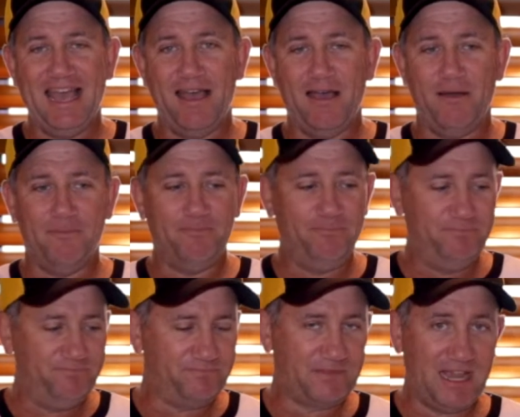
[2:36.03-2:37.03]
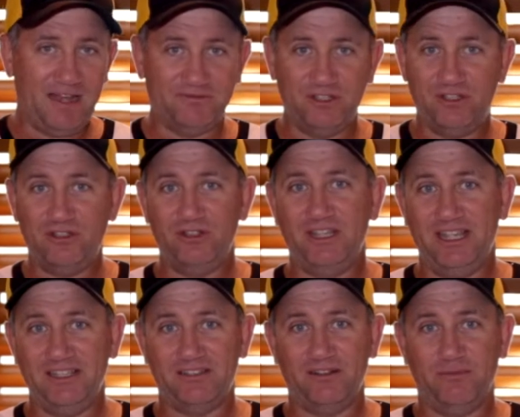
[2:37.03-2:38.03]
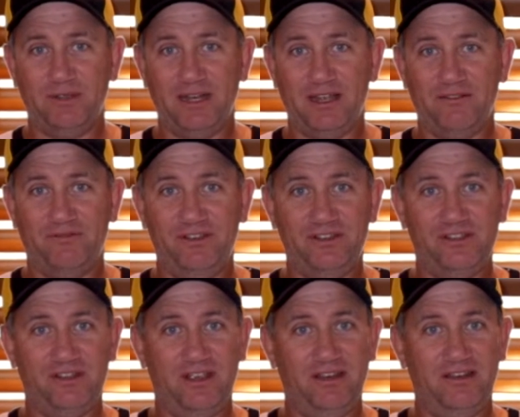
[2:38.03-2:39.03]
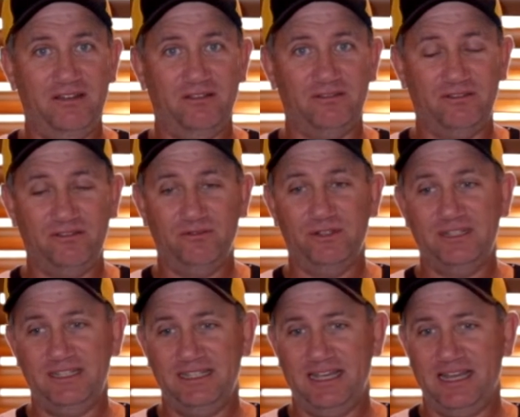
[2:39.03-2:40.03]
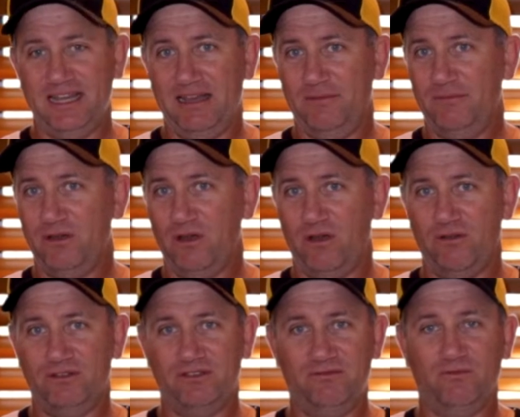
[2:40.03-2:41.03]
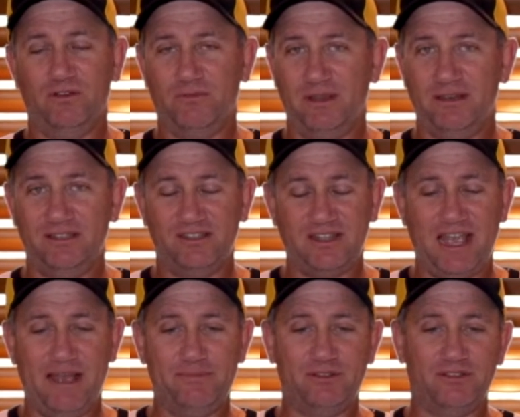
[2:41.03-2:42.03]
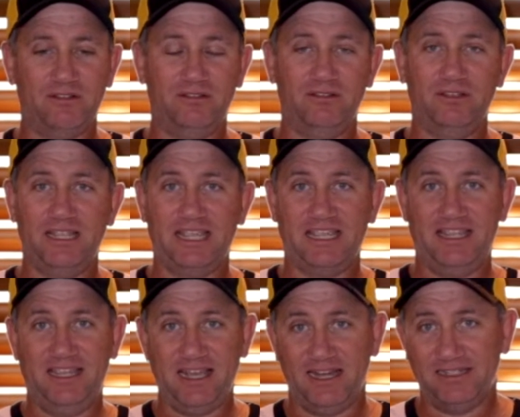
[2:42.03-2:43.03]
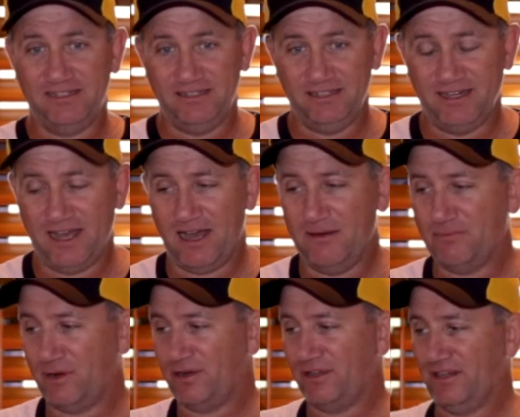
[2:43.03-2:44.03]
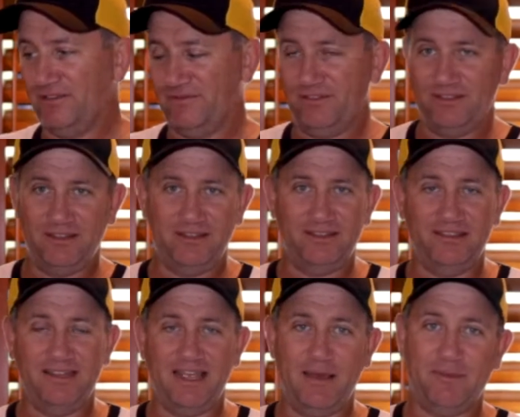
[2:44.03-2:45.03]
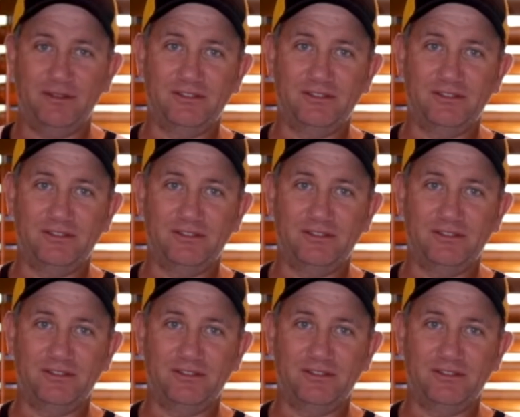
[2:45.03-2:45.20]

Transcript: After 2 years of not being able to fish and not do it, I would have been absolutely gutted and heartbroken if it didn't happen.